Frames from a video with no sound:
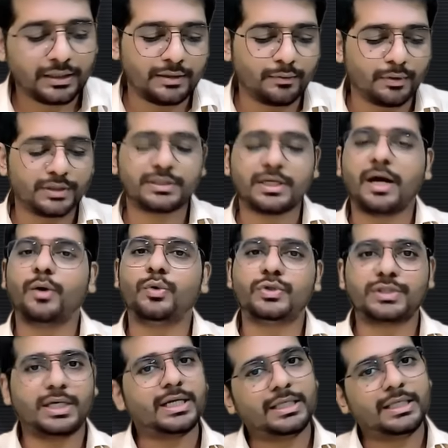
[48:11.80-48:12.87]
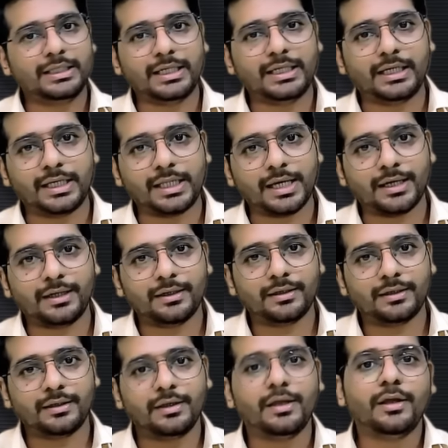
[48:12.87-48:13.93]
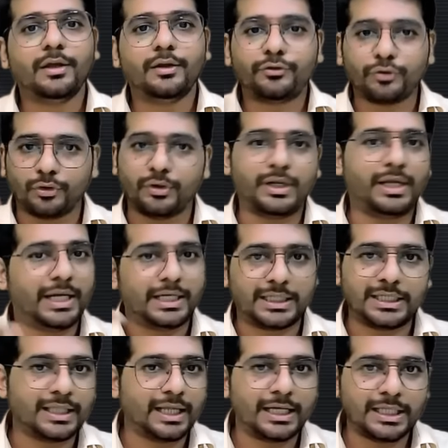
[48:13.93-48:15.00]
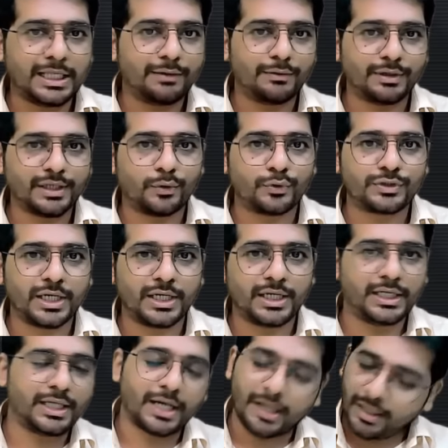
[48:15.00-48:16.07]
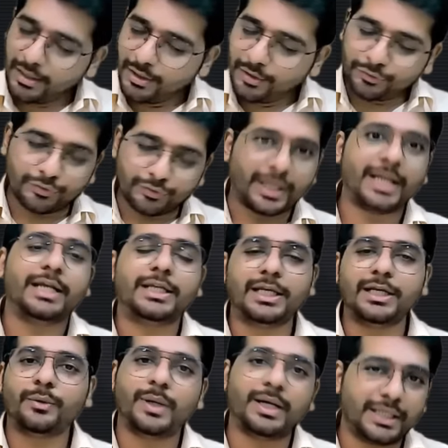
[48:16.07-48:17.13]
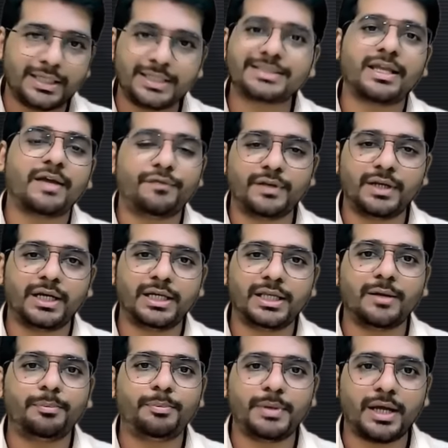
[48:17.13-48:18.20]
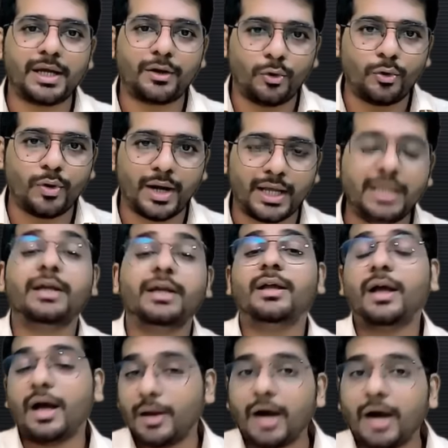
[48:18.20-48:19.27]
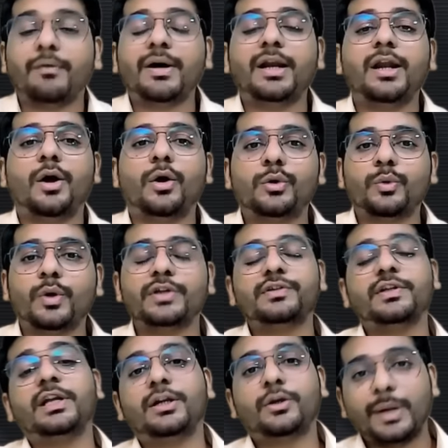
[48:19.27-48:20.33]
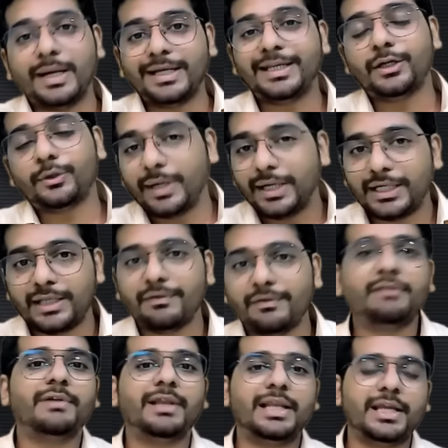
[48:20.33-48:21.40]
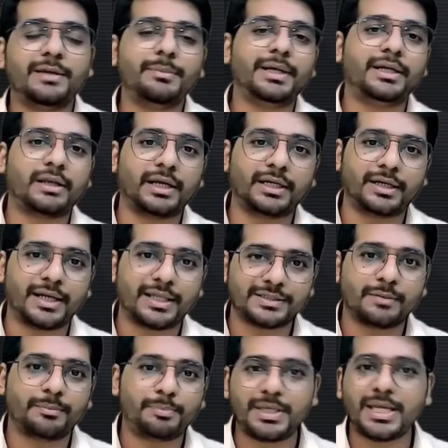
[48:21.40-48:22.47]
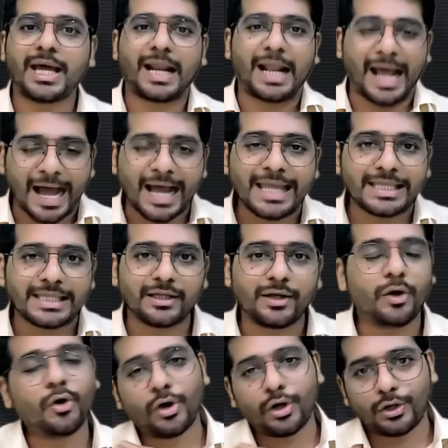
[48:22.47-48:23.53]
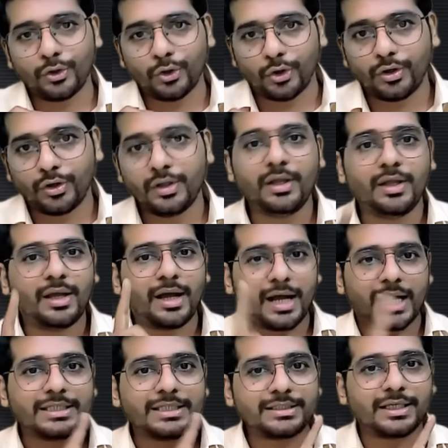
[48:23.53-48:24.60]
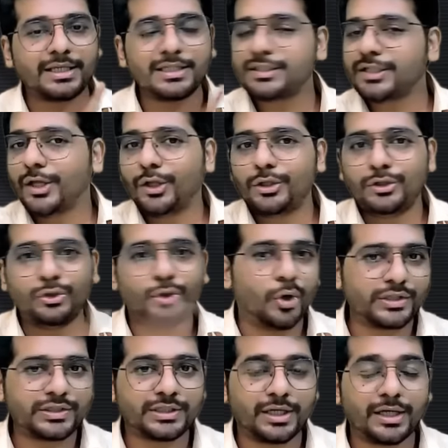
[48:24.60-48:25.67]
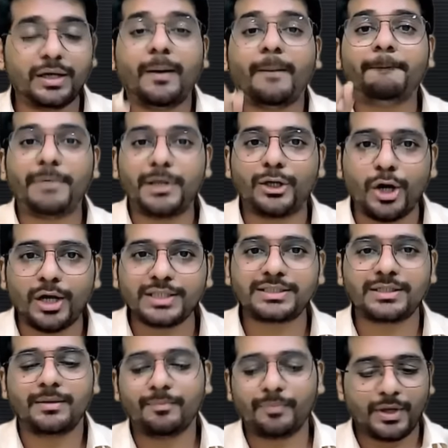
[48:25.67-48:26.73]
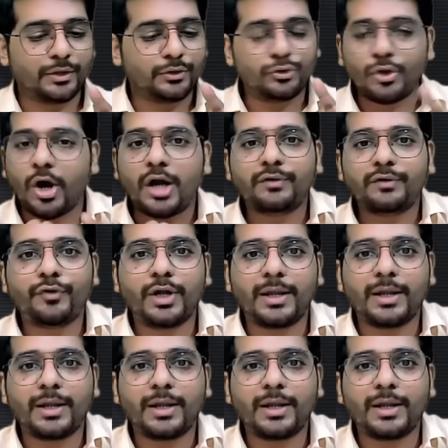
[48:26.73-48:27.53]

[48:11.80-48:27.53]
he was outside India. So 1819 he was outside India. So 1920 is definitely a PROI. Our doubt was in 2021 will he be treated as a PRI or no? Answer is no, sir, because not for